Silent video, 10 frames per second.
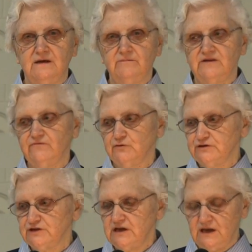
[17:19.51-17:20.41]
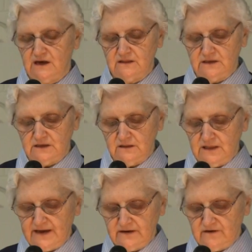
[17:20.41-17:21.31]
before she had the
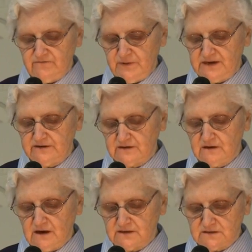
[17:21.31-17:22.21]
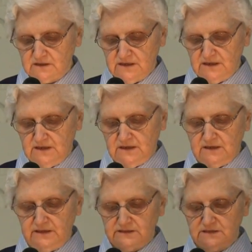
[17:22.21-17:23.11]
light of Pentecost.
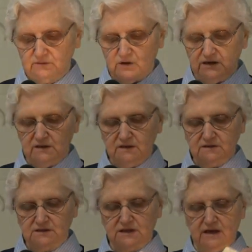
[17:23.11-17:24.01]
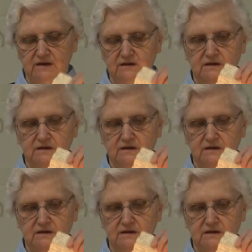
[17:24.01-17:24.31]
And this is what it looks like.